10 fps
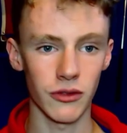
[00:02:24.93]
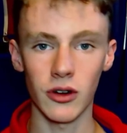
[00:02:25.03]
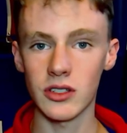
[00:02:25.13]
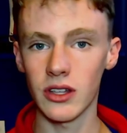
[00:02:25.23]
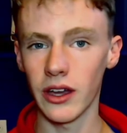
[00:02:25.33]
The
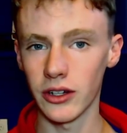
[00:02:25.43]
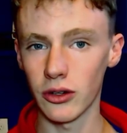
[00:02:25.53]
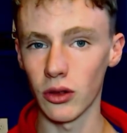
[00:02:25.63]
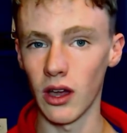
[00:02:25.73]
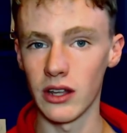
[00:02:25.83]
first
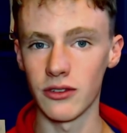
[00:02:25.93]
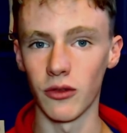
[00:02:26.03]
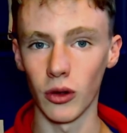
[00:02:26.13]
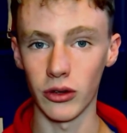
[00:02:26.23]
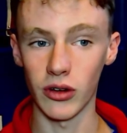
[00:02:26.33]
900 lines of
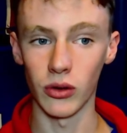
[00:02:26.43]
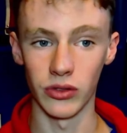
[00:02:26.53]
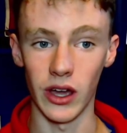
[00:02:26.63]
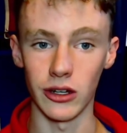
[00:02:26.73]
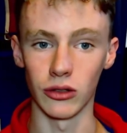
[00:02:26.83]
Vulkan code that